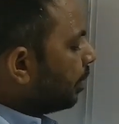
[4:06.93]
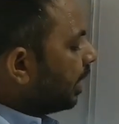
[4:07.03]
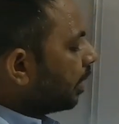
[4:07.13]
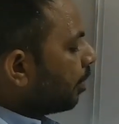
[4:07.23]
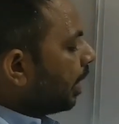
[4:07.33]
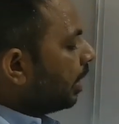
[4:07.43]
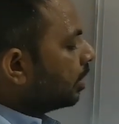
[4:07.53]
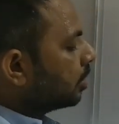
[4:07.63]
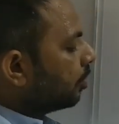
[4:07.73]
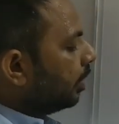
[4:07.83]
Br
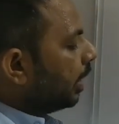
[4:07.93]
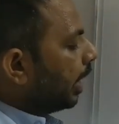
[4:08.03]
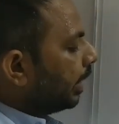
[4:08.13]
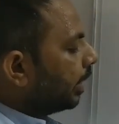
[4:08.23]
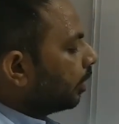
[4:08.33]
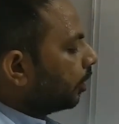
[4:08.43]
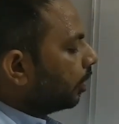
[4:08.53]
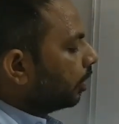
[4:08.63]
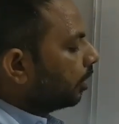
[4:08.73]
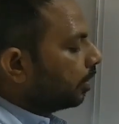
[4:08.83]
minus will attack
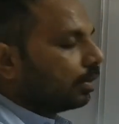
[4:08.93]
on